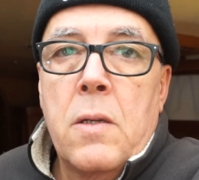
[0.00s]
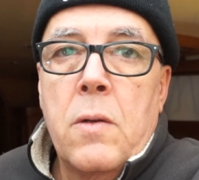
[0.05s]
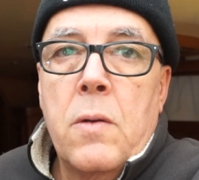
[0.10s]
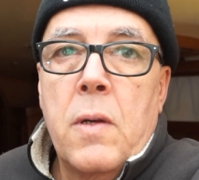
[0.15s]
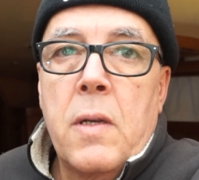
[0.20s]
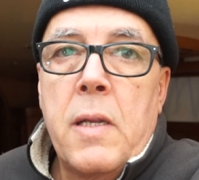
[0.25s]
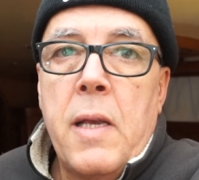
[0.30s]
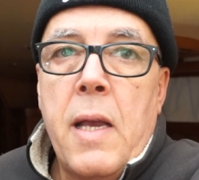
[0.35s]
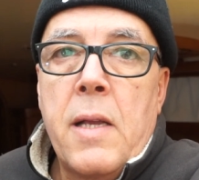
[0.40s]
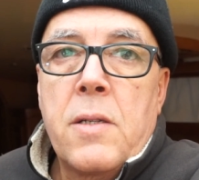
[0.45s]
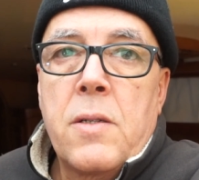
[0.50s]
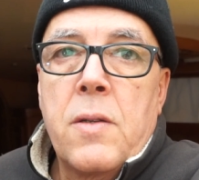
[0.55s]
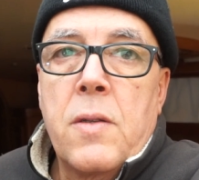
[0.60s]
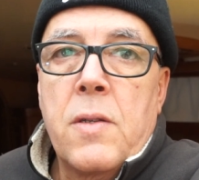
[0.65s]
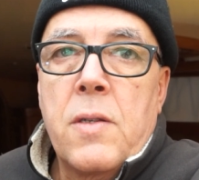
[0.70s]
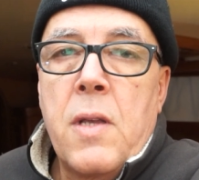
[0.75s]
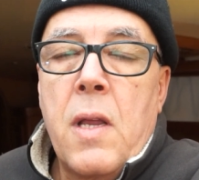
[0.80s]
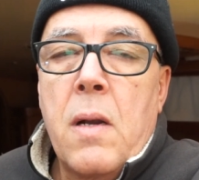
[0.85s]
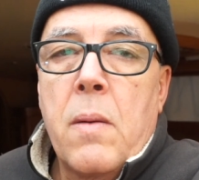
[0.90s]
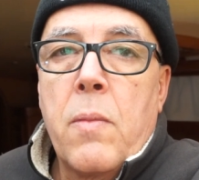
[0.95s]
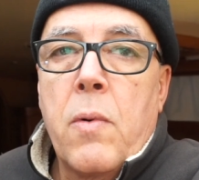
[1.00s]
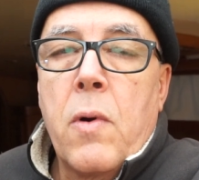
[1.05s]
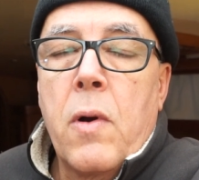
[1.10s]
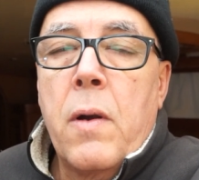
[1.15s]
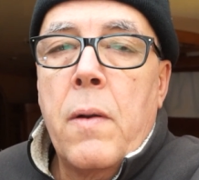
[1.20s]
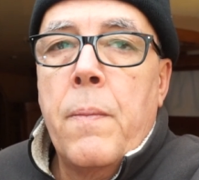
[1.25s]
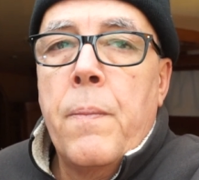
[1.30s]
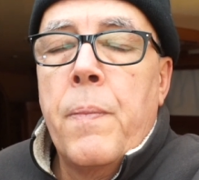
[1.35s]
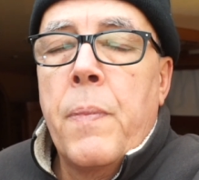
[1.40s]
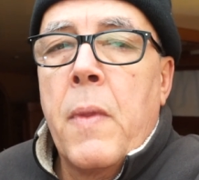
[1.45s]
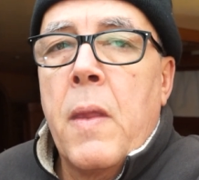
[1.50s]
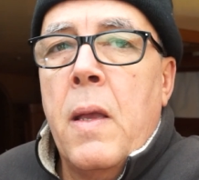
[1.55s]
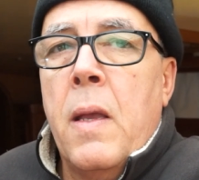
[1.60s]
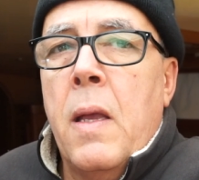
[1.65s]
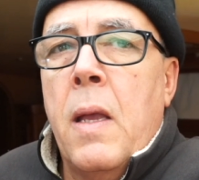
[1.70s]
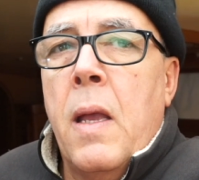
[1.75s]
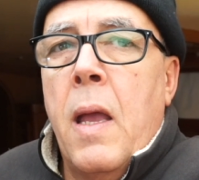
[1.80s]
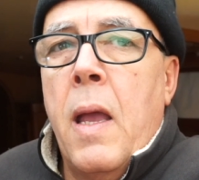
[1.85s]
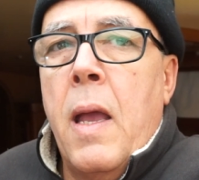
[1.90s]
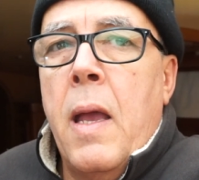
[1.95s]
attach to the centerboard.
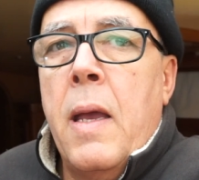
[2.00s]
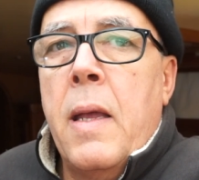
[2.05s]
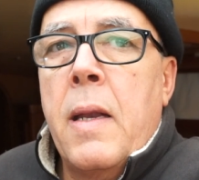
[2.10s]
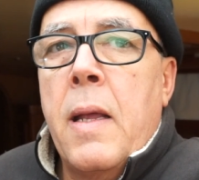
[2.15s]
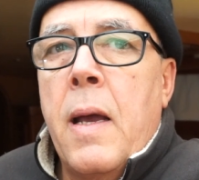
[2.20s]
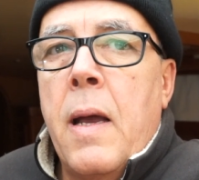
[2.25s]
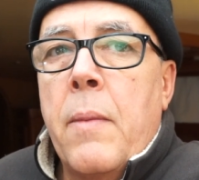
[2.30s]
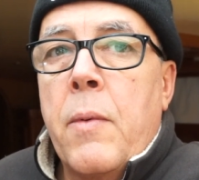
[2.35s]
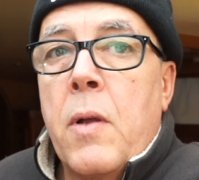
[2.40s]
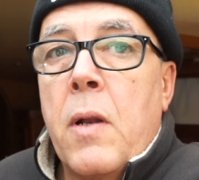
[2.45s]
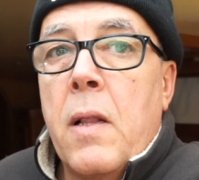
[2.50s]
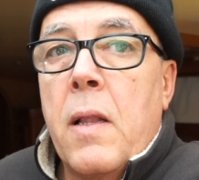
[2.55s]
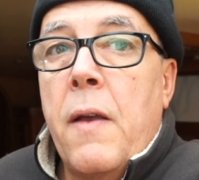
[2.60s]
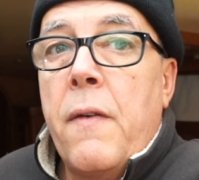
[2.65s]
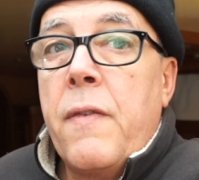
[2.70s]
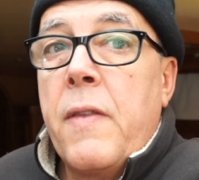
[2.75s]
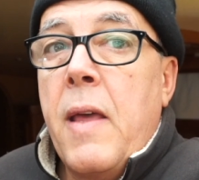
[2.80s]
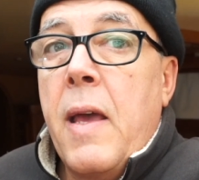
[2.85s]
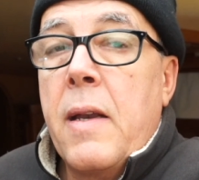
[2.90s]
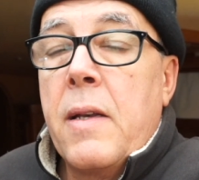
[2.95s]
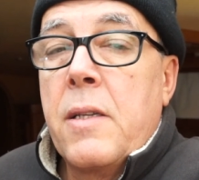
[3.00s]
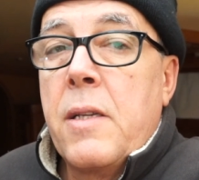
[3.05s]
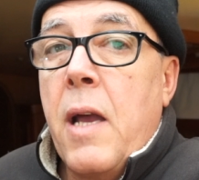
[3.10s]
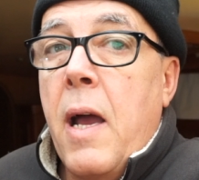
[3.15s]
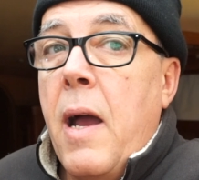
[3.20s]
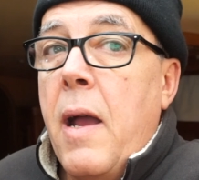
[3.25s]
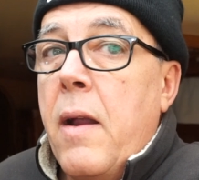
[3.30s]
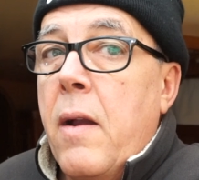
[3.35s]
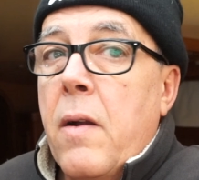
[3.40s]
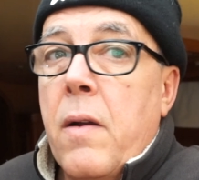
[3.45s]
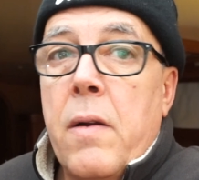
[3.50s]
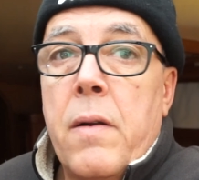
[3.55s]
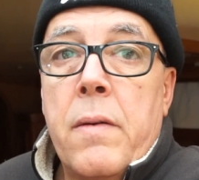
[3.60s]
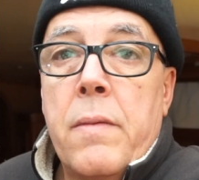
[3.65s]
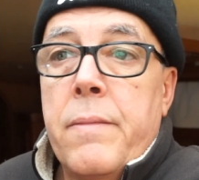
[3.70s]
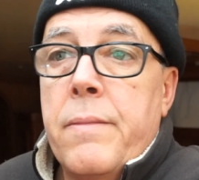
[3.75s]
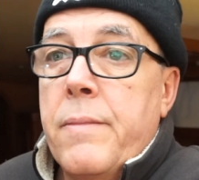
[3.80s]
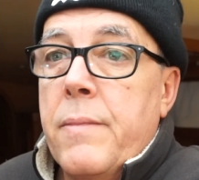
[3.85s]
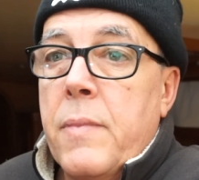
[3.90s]
And I'm going to lift that entire